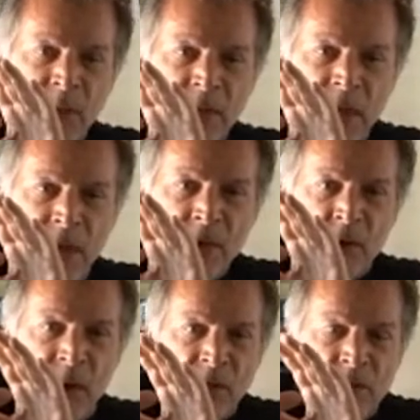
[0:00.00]
of
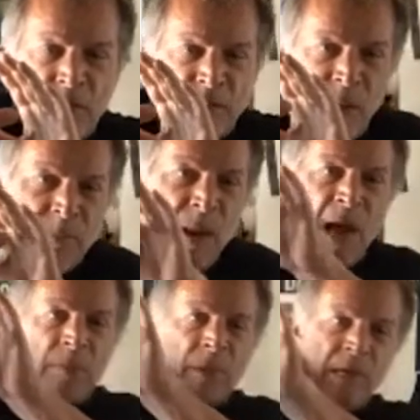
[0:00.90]
instructors
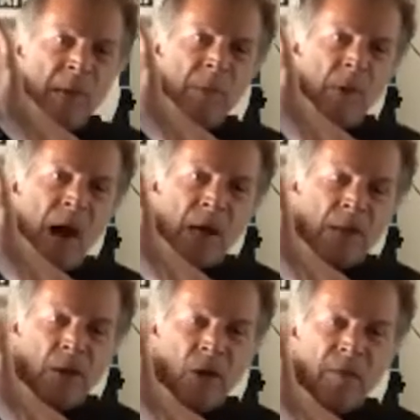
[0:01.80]
we have at
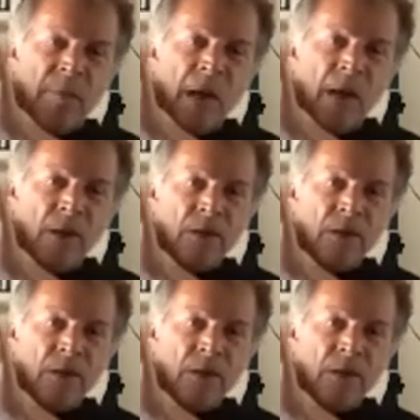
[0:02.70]
this event, I don't